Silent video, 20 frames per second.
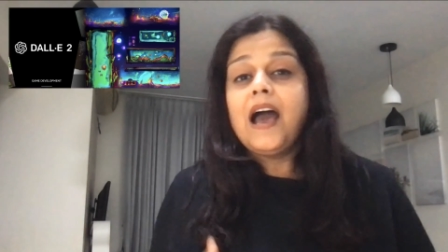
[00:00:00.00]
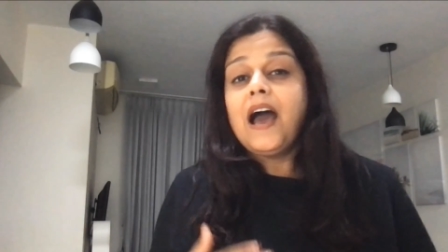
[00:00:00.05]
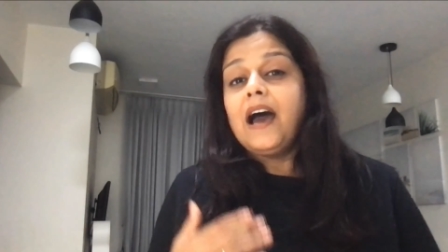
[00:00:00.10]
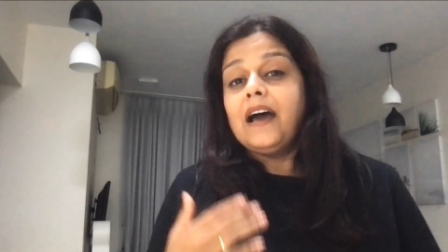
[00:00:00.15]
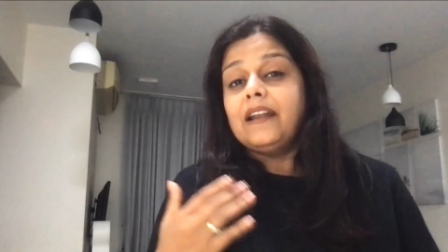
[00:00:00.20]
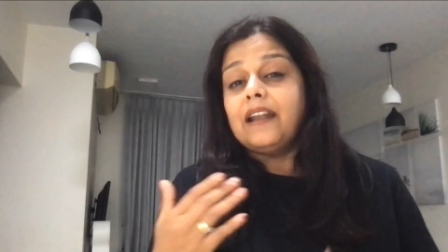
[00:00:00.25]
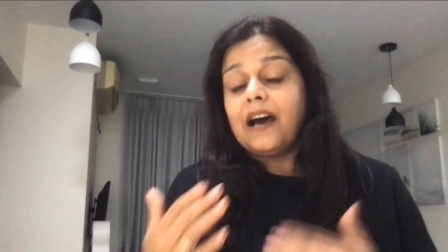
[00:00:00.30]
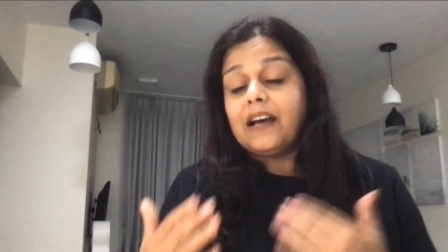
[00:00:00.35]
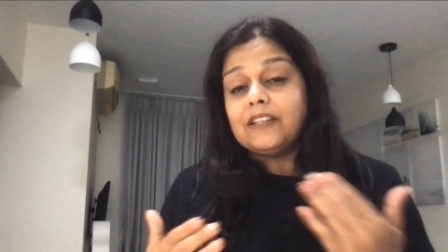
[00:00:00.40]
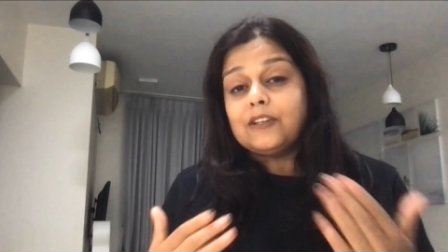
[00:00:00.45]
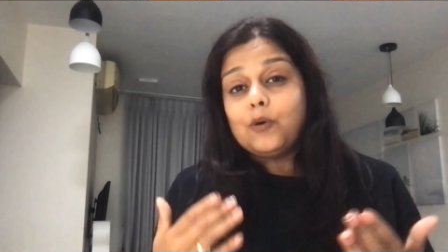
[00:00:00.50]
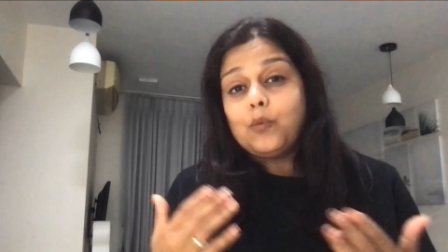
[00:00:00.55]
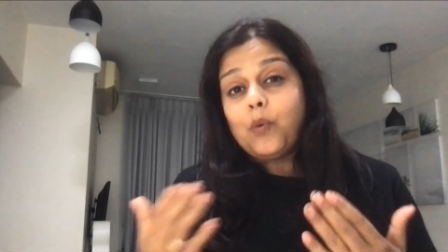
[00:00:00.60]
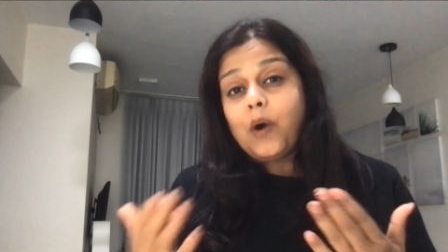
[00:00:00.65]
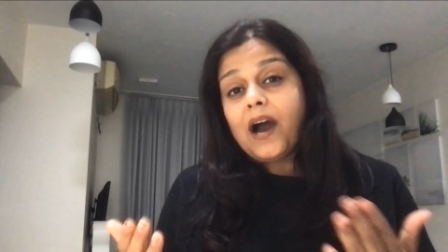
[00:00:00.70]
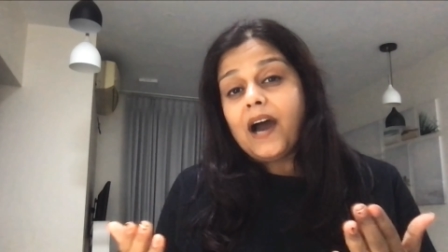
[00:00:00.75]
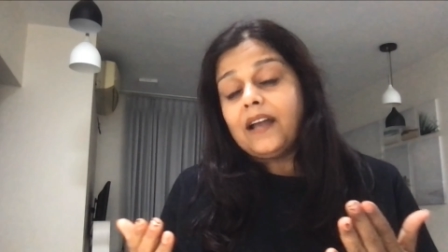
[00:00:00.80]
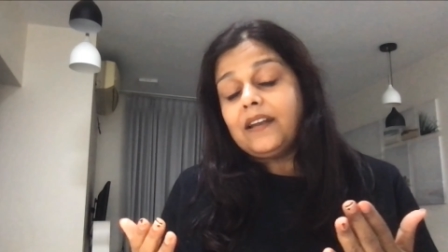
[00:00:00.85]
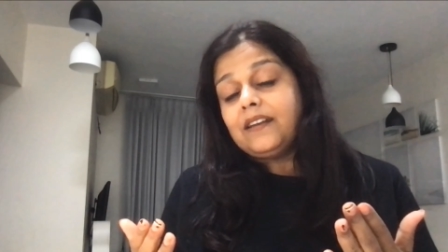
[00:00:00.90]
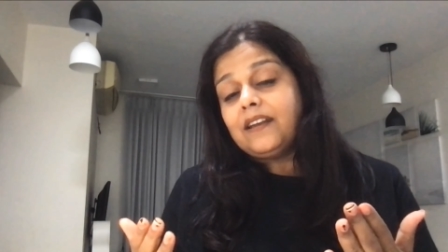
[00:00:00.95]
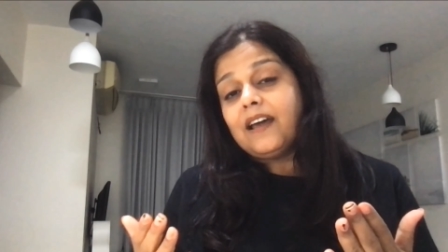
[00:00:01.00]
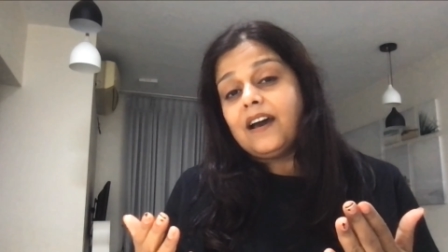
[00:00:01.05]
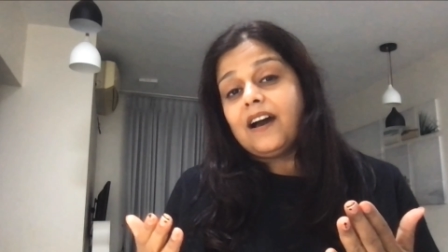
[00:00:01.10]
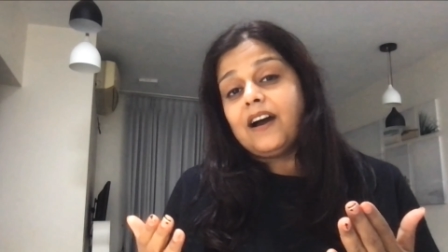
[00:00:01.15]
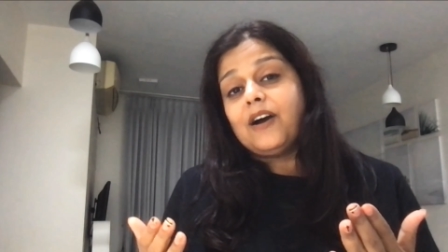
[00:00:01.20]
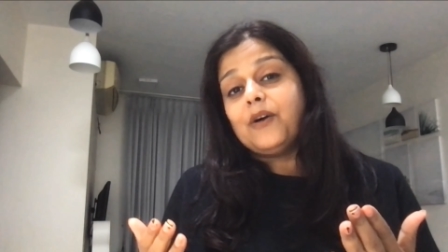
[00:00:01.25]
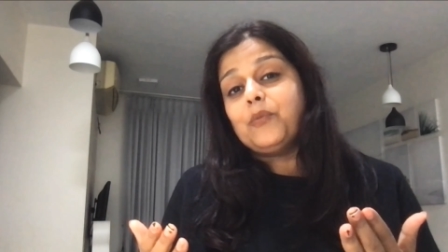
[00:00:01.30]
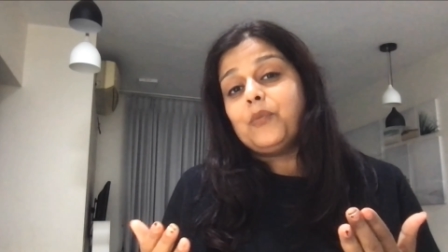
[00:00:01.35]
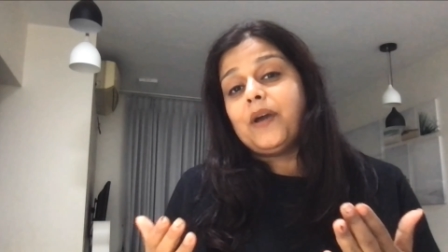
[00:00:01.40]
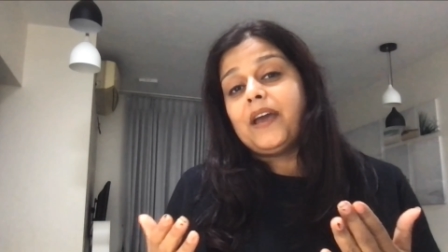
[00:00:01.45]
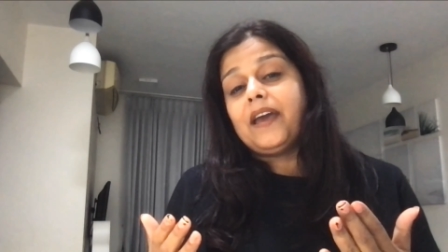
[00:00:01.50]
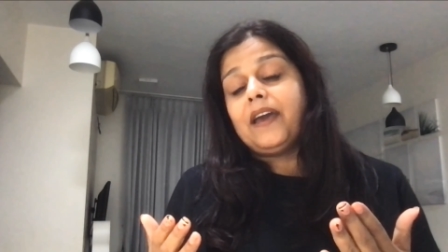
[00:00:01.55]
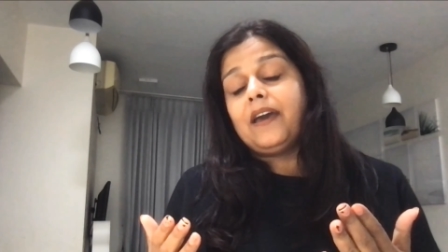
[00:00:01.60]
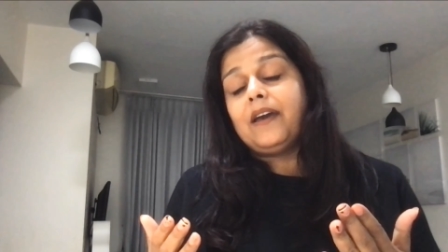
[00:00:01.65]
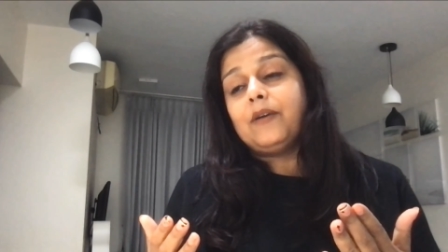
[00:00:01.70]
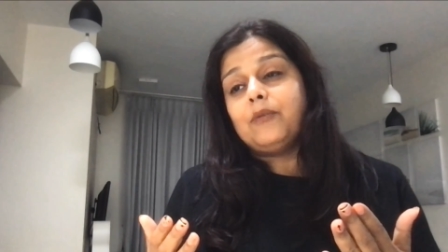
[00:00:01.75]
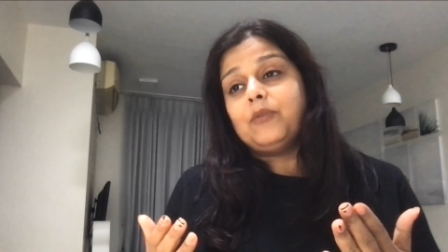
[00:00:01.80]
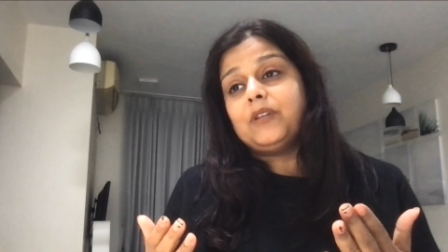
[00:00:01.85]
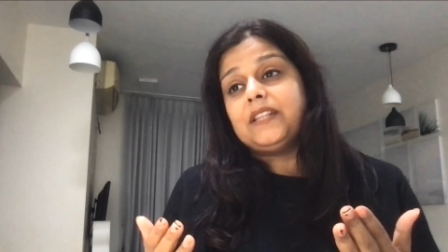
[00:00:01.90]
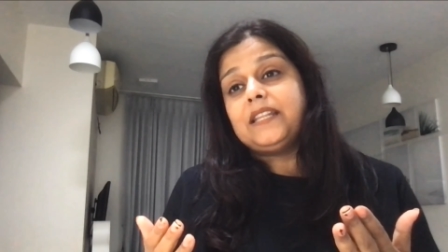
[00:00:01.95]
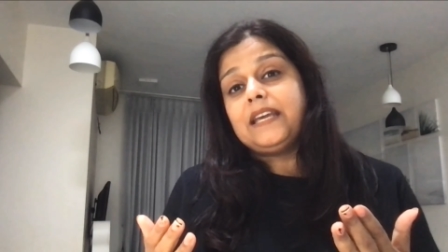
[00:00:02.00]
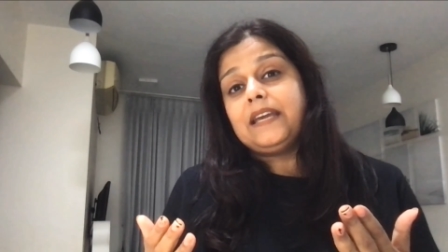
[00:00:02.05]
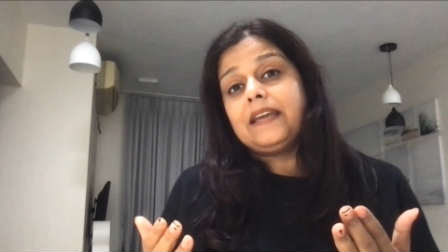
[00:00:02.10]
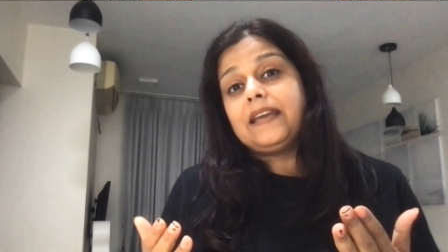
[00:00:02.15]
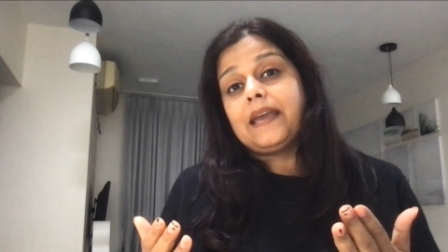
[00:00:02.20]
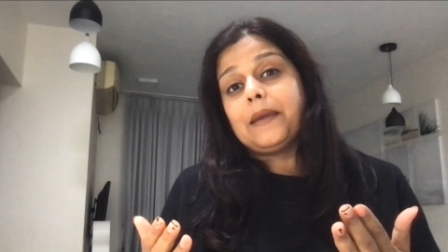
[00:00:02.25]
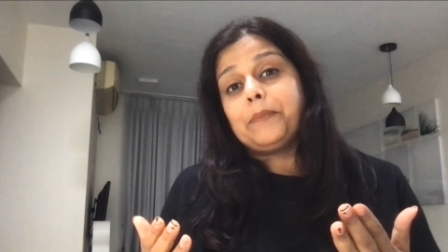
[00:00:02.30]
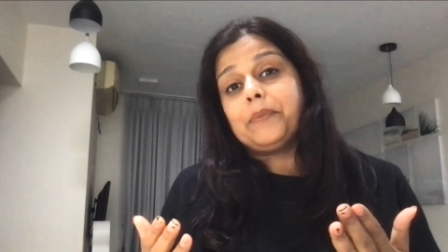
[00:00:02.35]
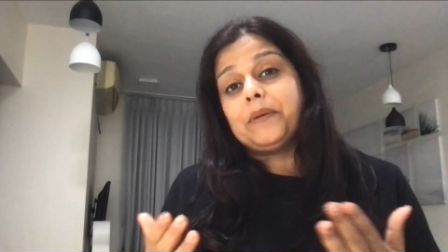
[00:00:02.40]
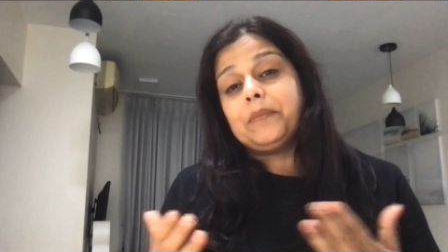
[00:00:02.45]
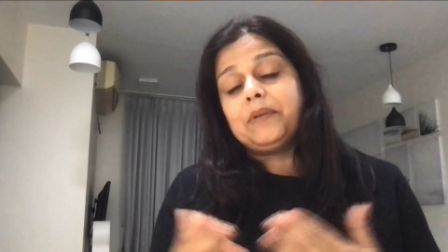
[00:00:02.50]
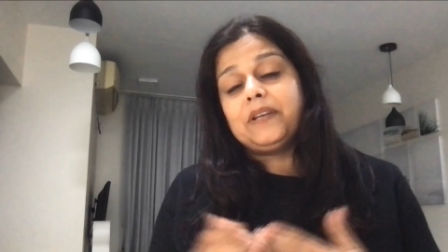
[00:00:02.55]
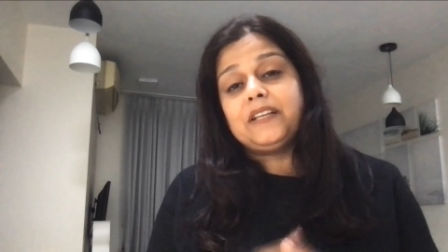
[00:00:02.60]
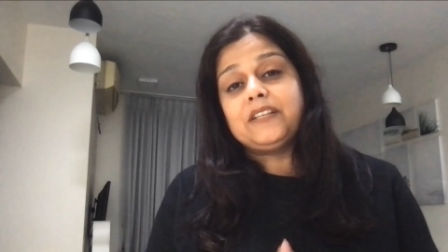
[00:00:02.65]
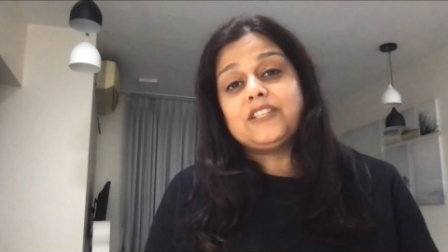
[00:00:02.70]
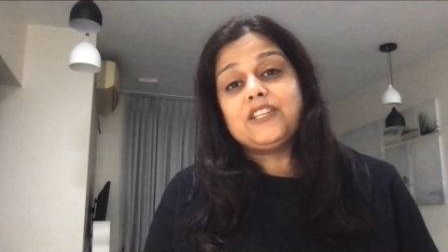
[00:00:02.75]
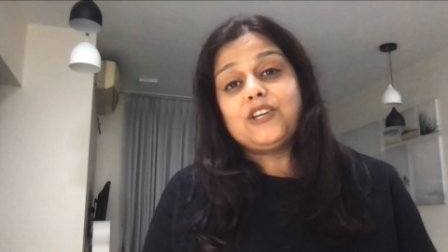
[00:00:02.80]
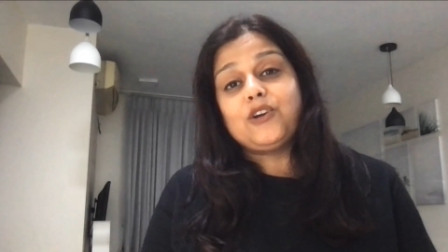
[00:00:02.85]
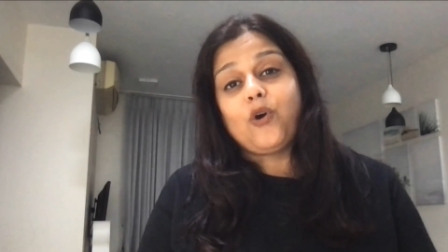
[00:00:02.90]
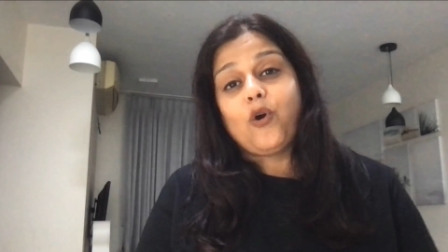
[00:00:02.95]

Now the one uh, where with the capability